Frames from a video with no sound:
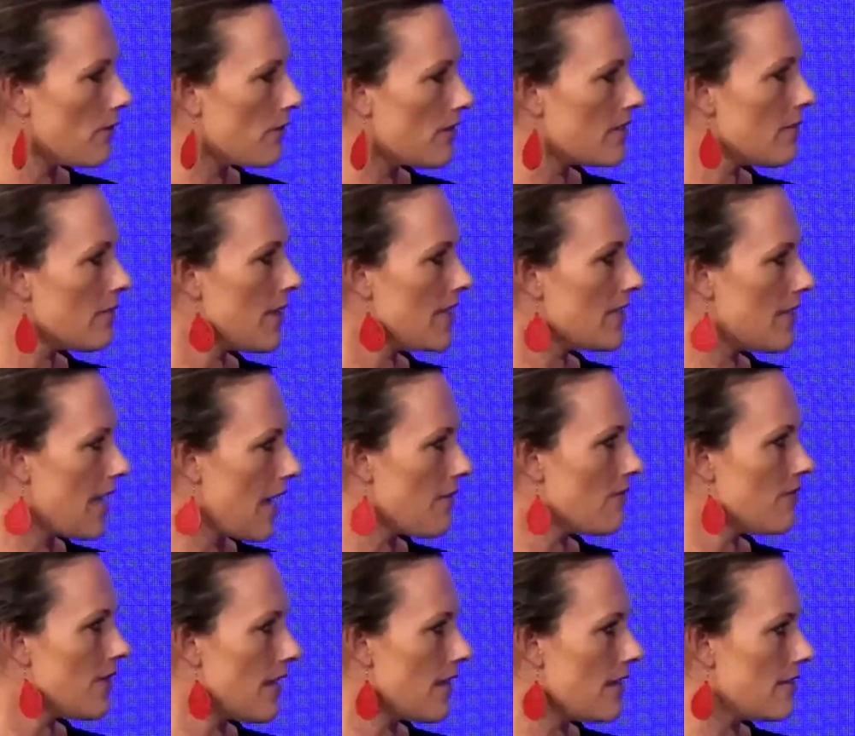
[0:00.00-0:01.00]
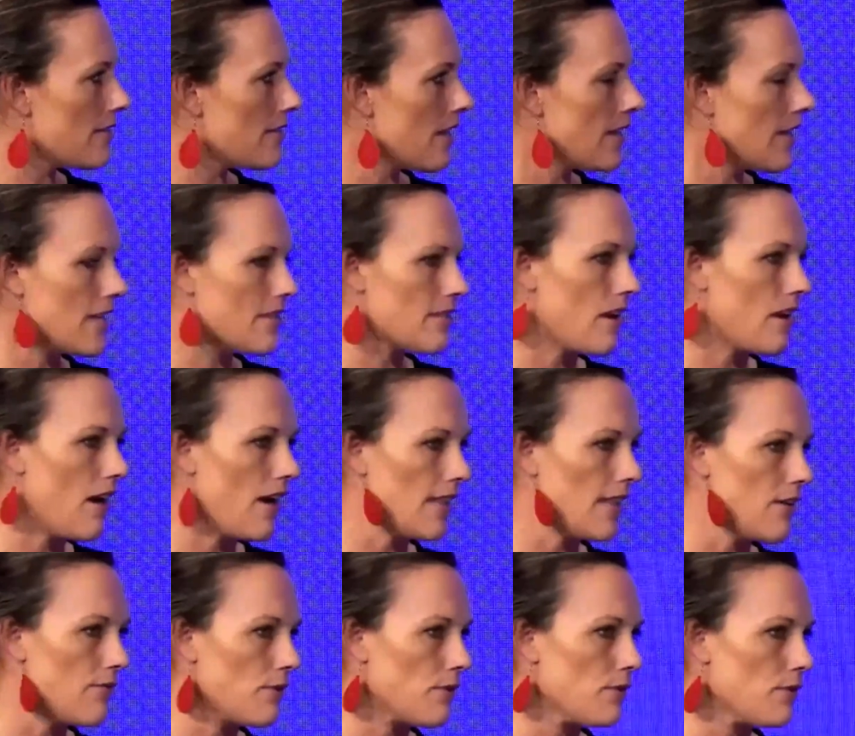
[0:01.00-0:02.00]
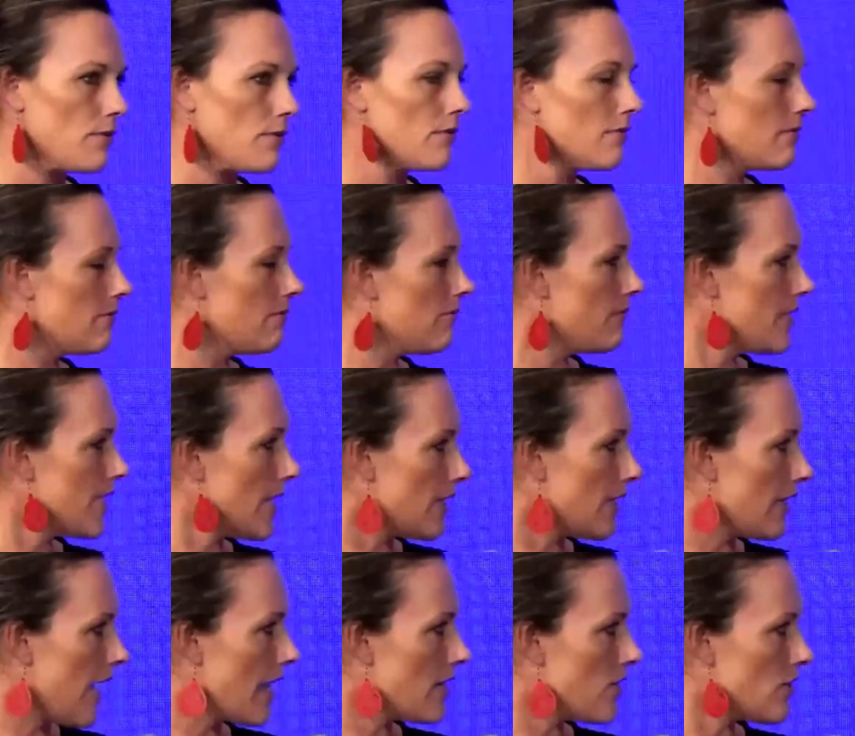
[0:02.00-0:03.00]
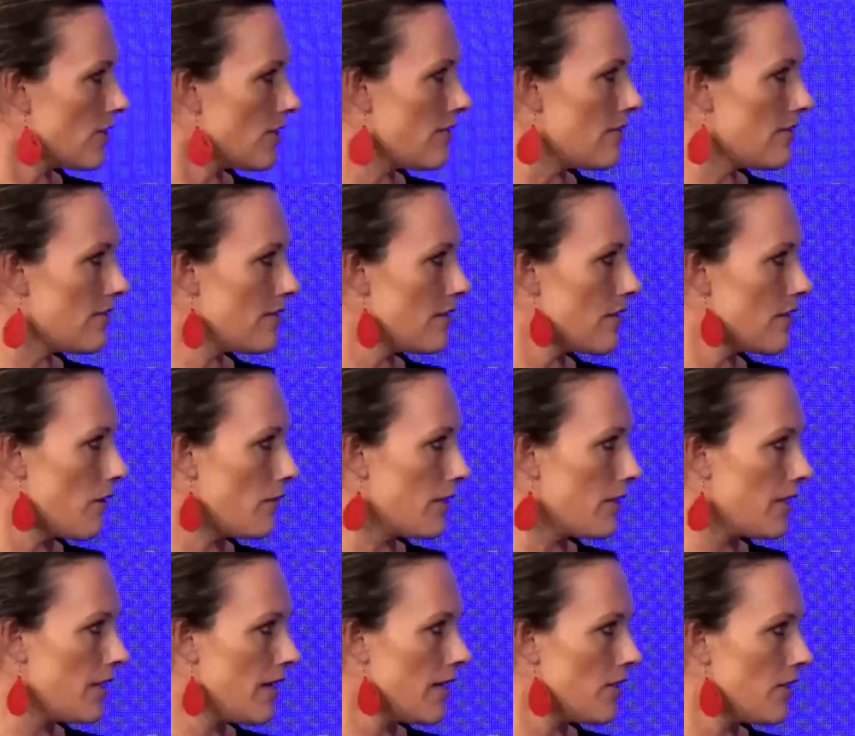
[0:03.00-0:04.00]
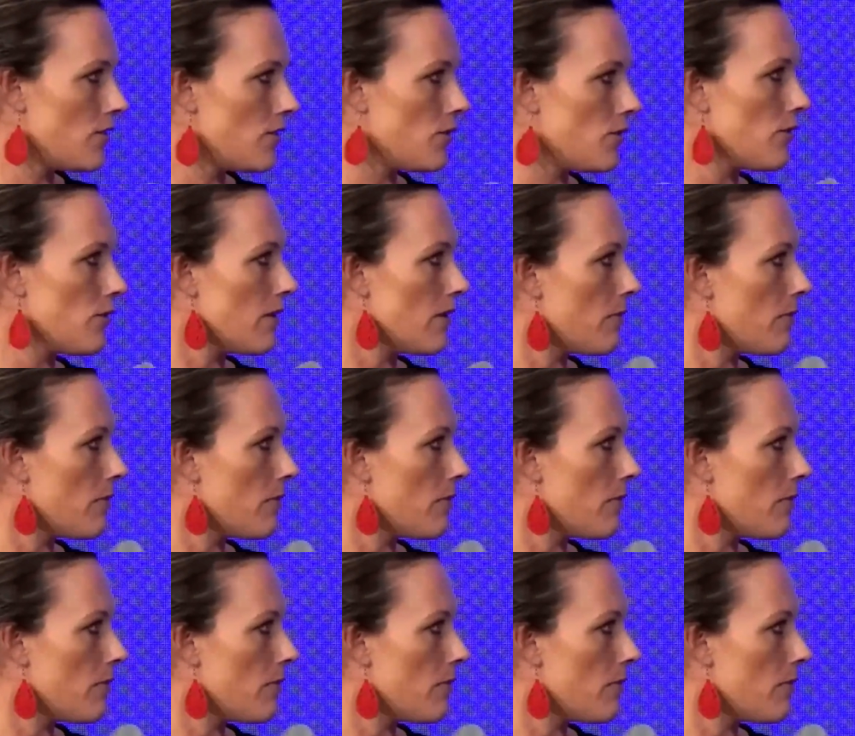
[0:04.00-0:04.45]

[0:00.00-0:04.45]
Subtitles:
Or is it better to have these, I guess, high-level delegations to go and talk?